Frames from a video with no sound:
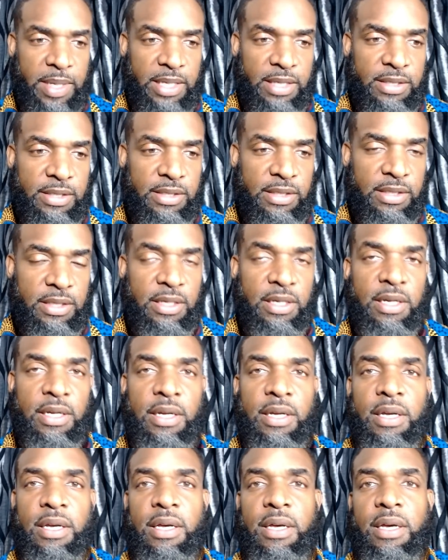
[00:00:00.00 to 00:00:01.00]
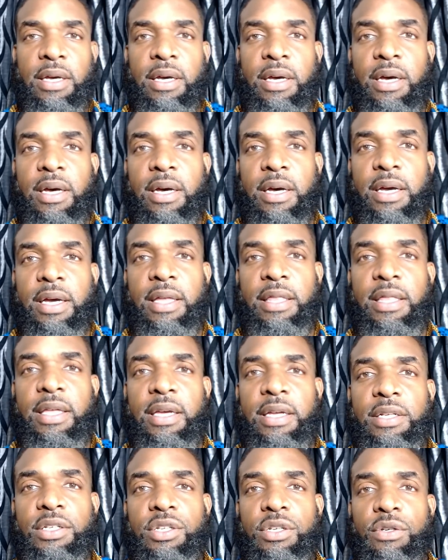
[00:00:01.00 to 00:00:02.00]
space.
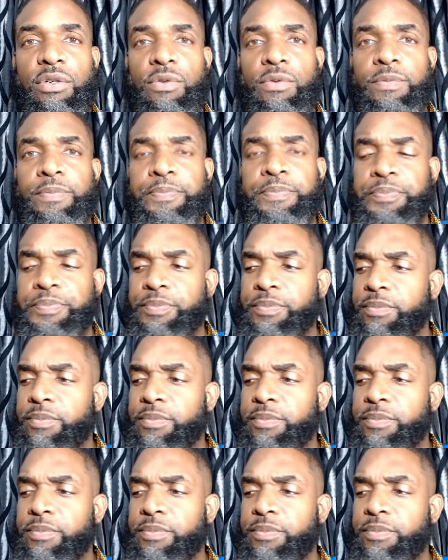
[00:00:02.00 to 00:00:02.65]
And then to